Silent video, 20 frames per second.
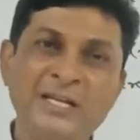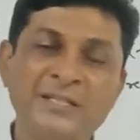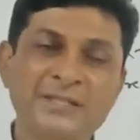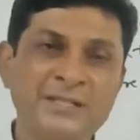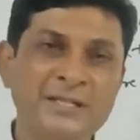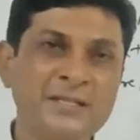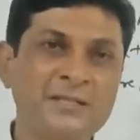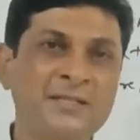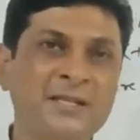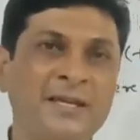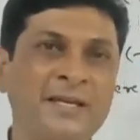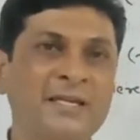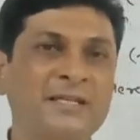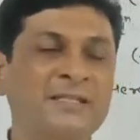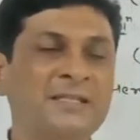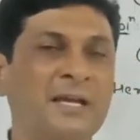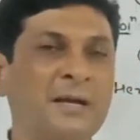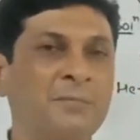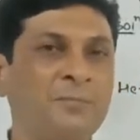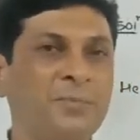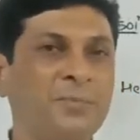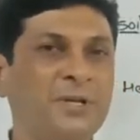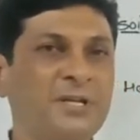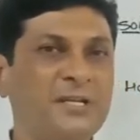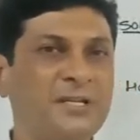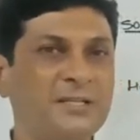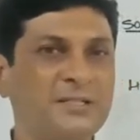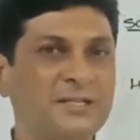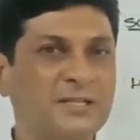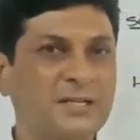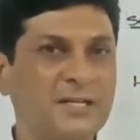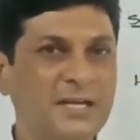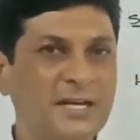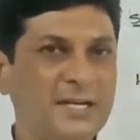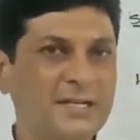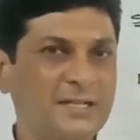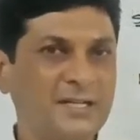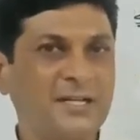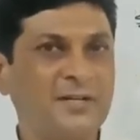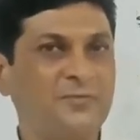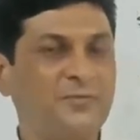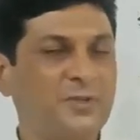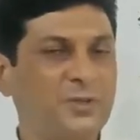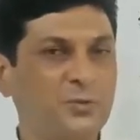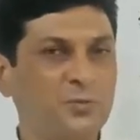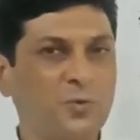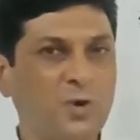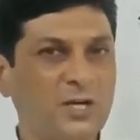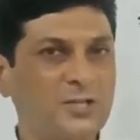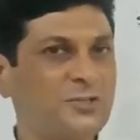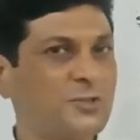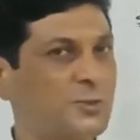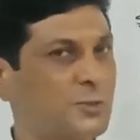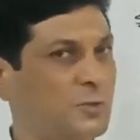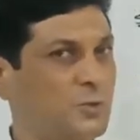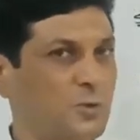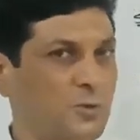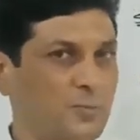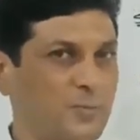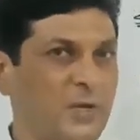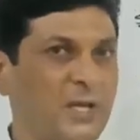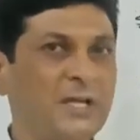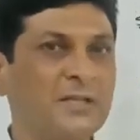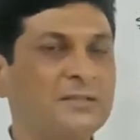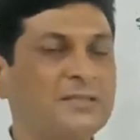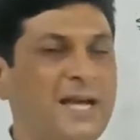Since the example is related with what? Slope.